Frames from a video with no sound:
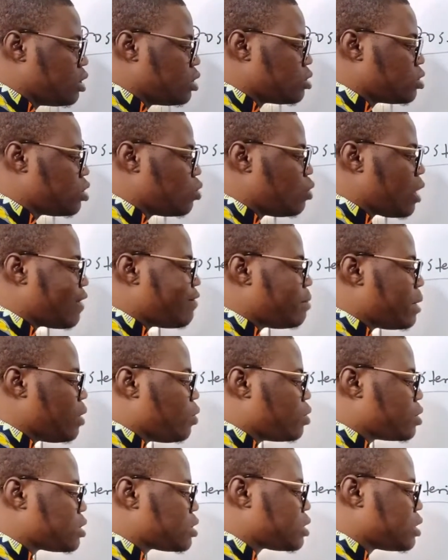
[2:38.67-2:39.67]
So we have
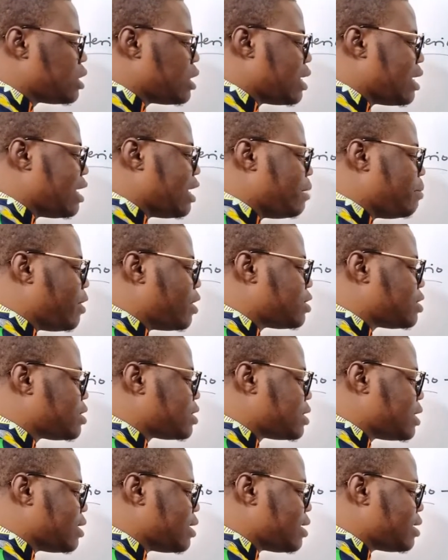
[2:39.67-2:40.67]
about what?
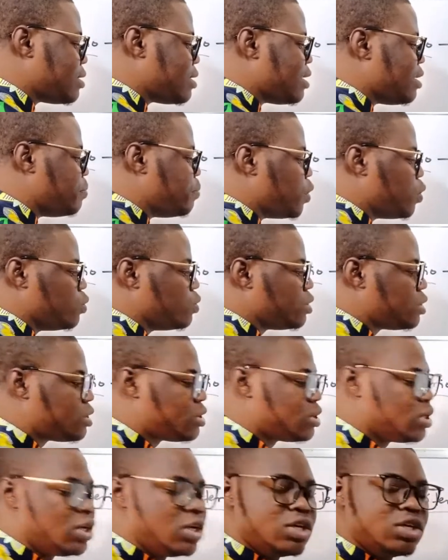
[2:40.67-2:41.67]
About 33
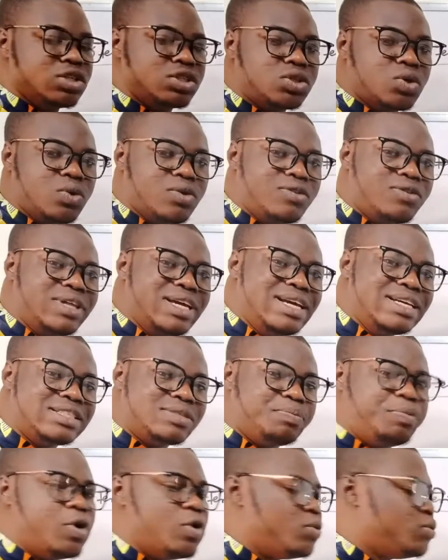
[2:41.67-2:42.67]
bones. So
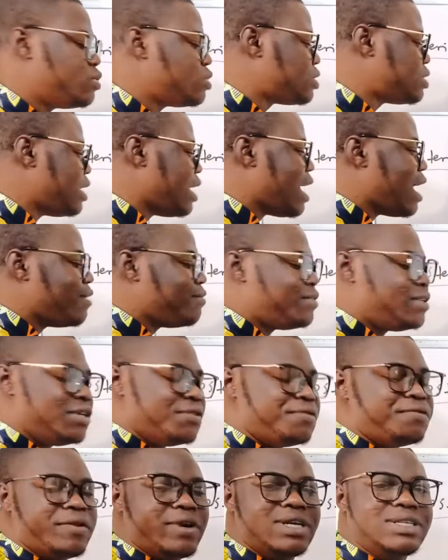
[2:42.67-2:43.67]
these bones, they have
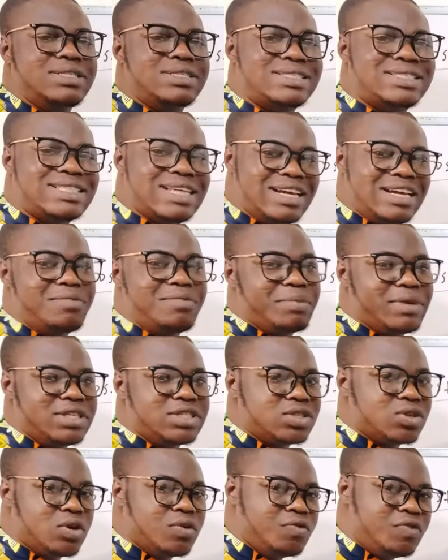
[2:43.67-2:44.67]
different
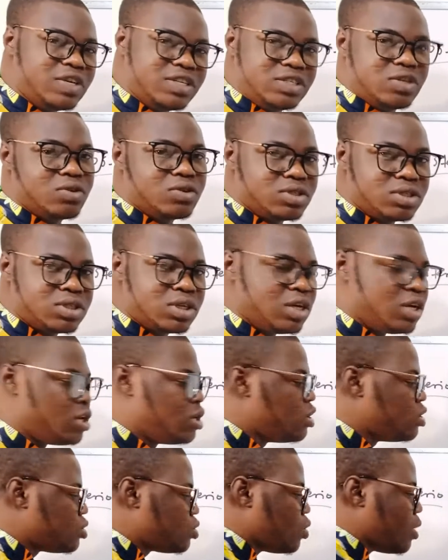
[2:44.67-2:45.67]
segments or regions.
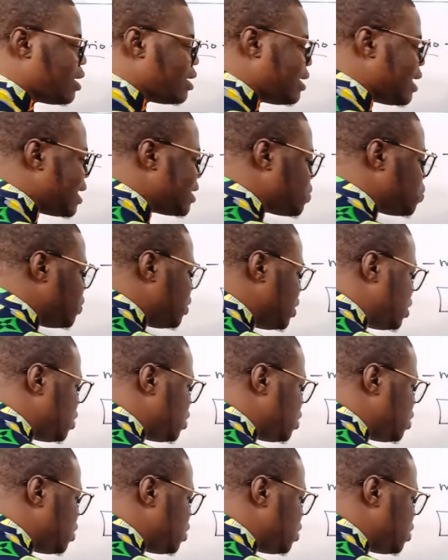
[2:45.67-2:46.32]
So and that will